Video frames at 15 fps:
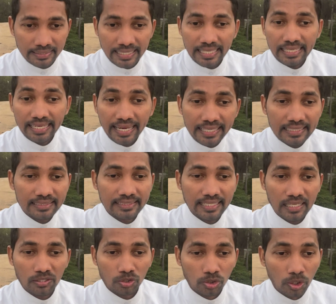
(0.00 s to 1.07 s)
they laid
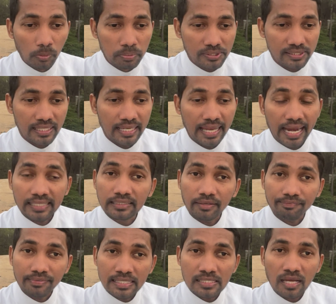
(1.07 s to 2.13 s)
their robes at the
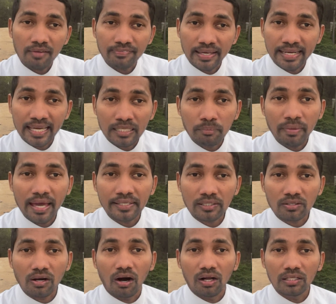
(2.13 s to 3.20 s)
feet of an young man
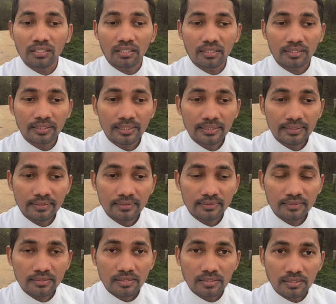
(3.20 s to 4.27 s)
called
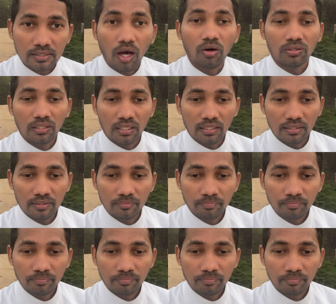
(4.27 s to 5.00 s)
Saul.